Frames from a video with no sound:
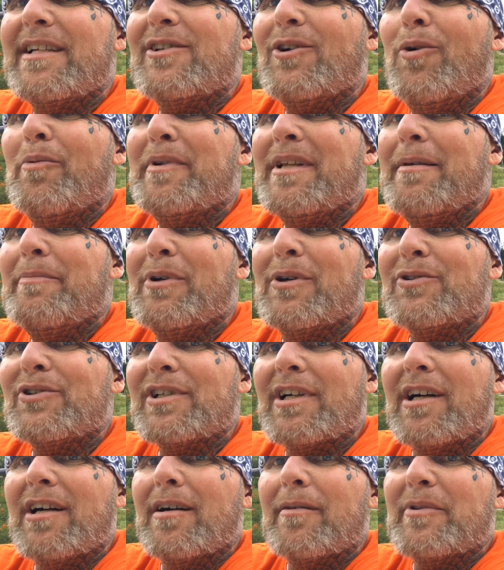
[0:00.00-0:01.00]
his Home Depot
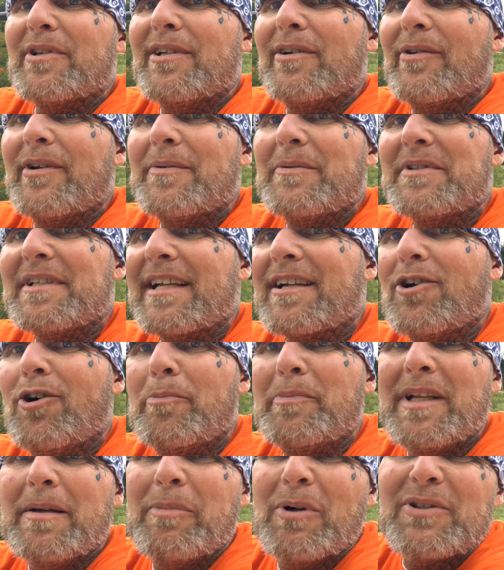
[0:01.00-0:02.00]
job. You know, he was like
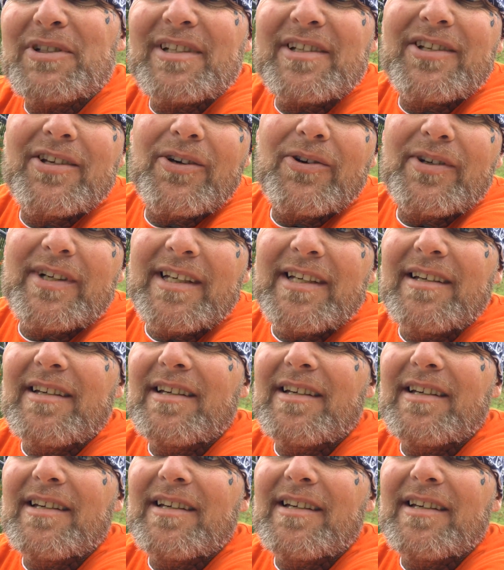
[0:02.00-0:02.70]
Home Depot security.